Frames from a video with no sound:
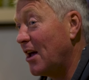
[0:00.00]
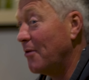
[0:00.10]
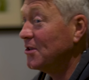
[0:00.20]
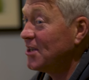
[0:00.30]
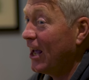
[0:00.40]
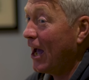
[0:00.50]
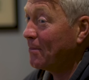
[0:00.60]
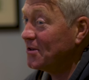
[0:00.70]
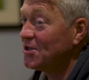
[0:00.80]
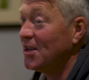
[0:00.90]
know until it
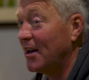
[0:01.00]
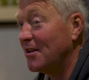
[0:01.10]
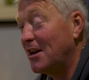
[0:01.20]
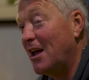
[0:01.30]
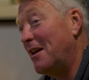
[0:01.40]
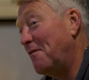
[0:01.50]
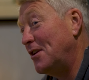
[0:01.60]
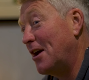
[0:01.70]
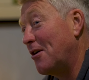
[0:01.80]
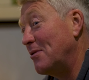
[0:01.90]
happens to you and if you
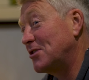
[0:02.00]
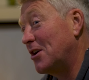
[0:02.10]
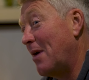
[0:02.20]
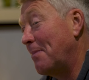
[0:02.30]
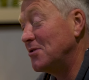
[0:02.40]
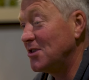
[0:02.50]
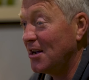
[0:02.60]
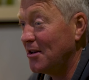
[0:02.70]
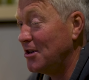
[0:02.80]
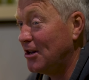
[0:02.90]
don't know it's going to happen to
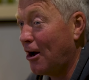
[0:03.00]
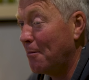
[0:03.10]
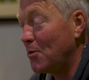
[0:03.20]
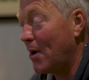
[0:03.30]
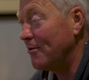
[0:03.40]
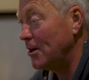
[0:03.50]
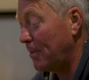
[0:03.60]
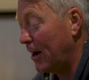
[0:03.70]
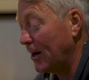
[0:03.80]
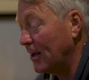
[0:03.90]
you you can't be worried
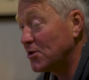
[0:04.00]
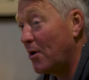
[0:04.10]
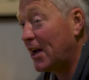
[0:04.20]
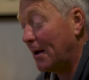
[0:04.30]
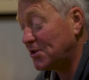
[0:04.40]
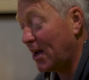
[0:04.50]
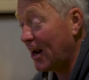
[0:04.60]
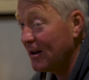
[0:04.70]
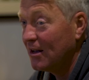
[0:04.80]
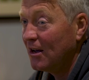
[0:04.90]
about it so i kept
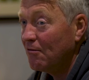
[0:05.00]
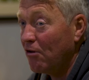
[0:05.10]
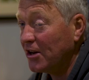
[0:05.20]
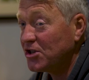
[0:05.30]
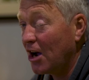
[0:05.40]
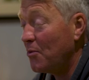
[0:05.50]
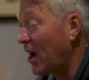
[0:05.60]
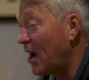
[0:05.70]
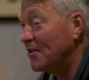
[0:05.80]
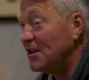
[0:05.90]
saying right joe we're
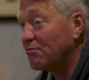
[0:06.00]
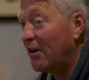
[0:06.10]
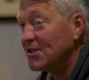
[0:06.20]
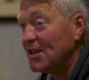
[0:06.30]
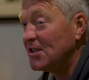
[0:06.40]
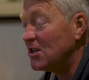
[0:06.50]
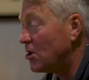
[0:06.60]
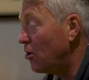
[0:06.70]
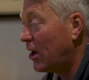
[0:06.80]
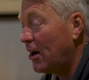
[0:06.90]
going to these resis it's
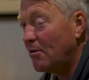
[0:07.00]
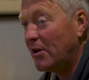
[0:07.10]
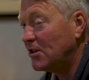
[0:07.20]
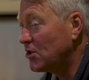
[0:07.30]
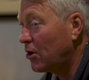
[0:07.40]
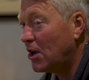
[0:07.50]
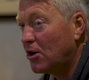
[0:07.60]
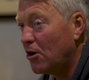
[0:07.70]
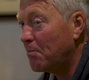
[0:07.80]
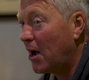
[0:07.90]
looking it's looking
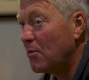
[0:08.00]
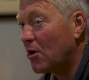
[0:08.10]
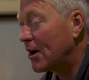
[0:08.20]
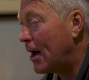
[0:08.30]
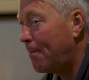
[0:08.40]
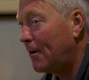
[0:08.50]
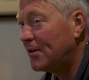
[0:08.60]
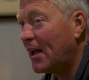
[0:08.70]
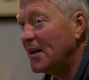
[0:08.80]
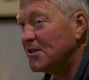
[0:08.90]
good mate we've got a couple
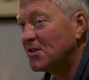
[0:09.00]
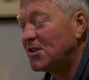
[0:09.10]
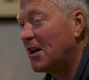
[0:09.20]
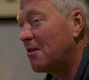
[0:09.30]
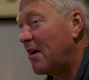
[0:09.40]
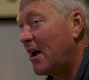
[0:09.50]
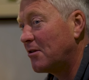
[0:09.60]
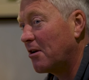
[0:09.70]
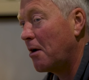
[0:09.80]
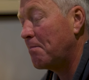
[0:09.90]
of days of sitting
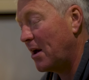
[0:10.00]
around like